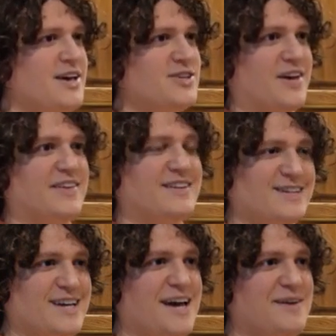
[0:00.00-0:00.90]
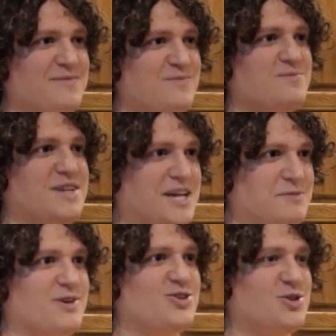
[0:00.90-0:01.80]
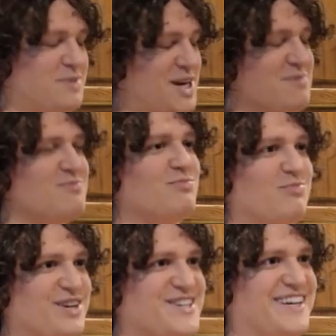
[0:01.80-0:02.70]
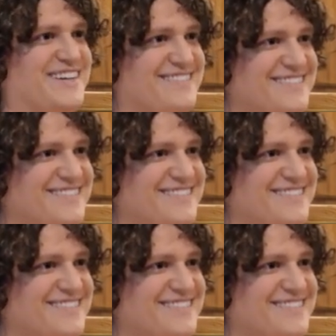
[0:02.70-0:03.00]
So I think today, today's meal should be brisket.